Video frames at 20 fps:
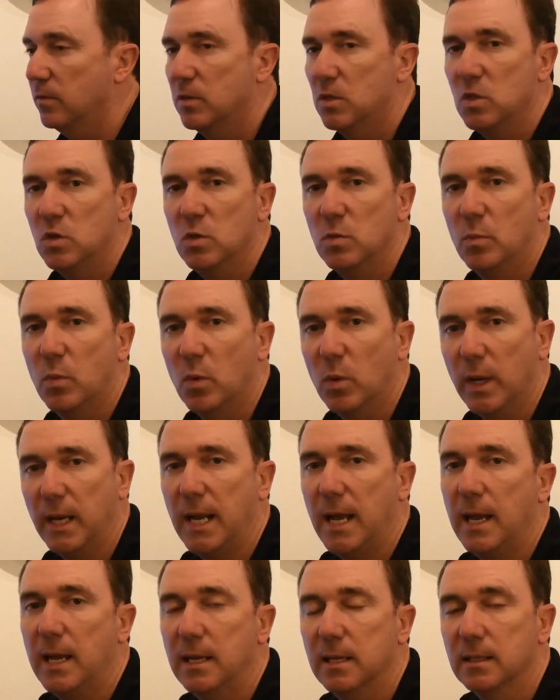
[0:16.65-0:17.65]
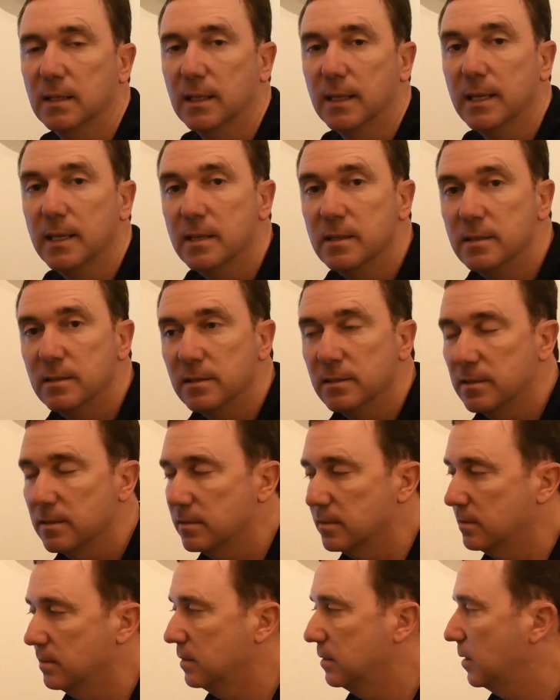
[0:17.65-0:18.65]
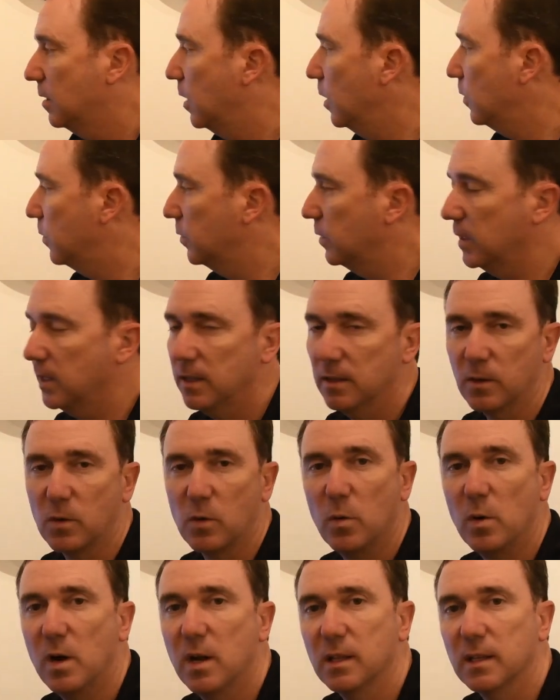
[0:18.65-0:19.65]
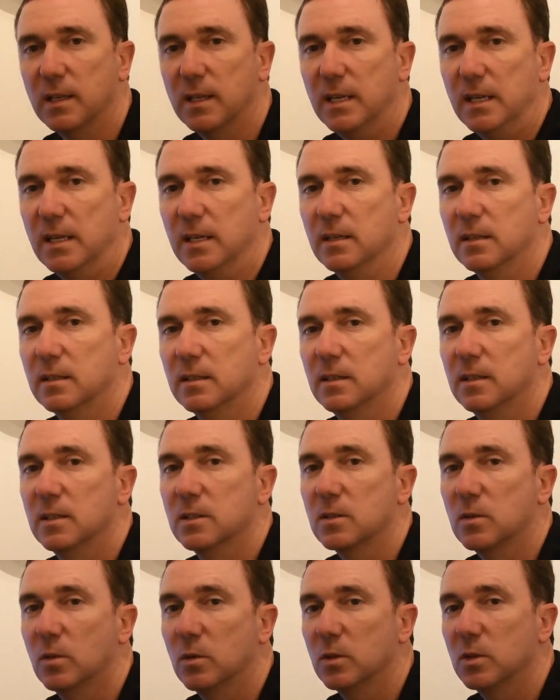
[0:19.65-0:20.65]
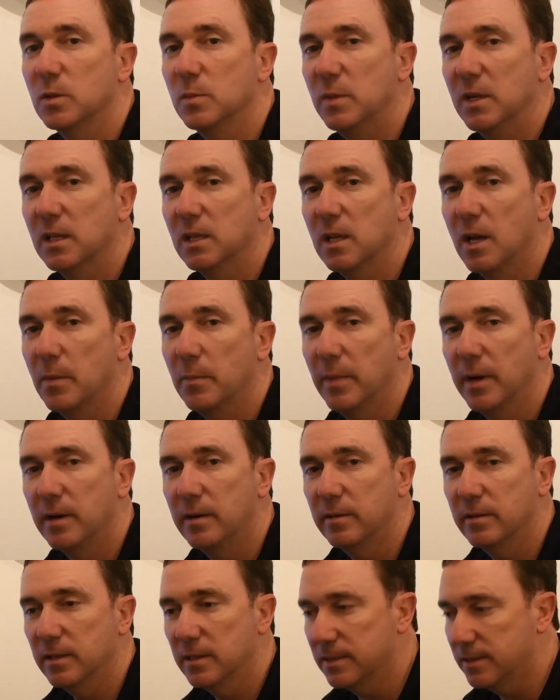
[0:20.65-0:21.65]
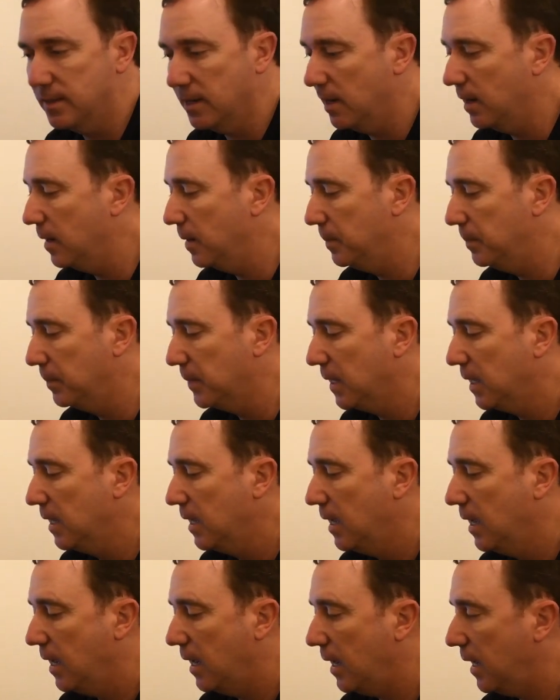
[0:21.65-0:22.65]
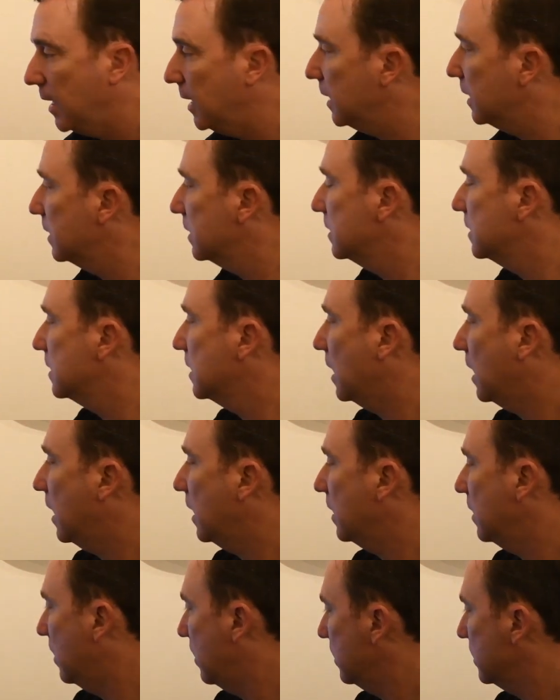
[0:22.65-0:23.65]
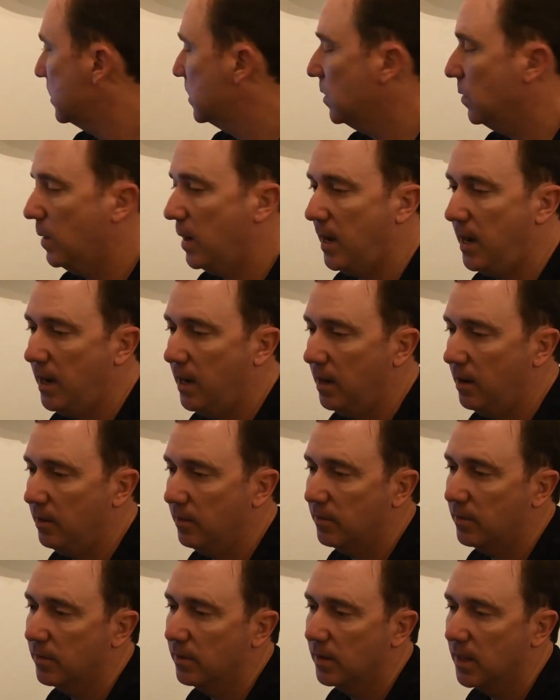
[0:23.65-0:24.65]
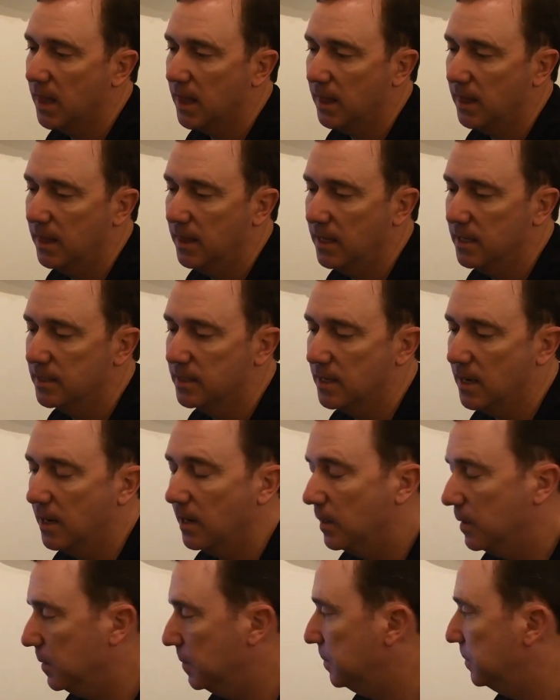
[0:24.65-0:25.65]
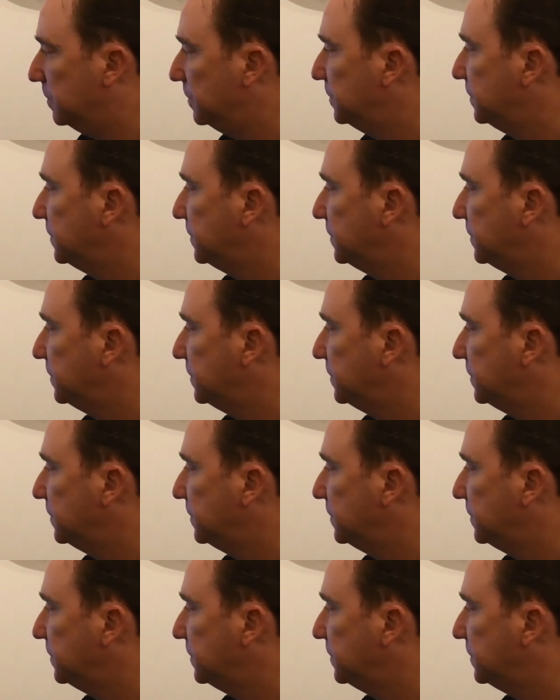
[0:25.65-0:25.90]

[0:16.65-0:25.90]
f2.8 lens. Hopefully the quality is going to be a lot better this time. And I also have this item.